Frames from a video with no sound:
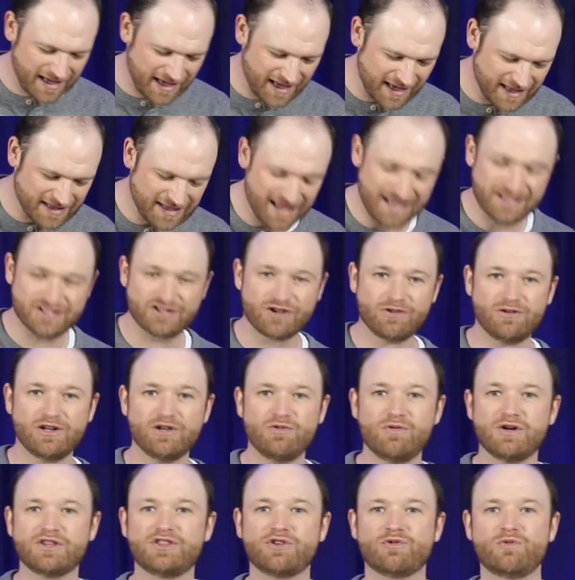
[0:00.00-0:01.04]
And that's only
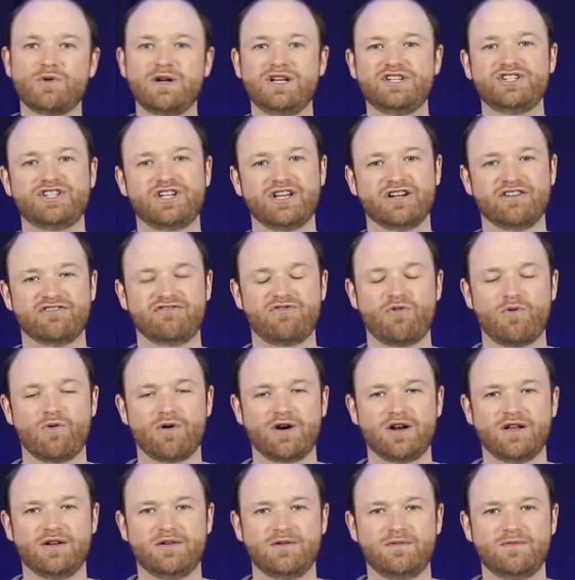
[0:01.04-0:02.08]
what the rich can afford.